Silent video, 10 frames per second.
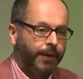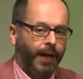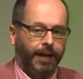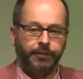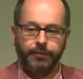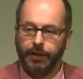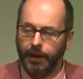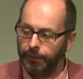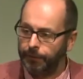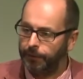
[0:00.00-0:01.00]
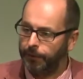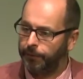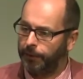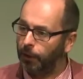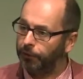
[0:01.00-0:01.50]
And
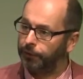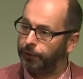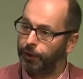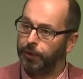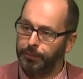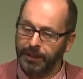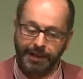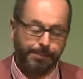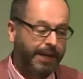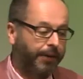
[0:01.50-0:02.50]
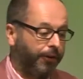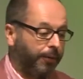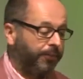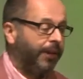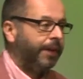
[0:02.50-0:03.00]
for lots of groups, particularly big
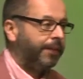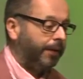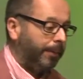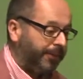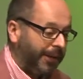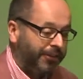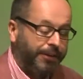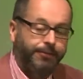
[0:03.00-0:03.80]
groups, there are potentially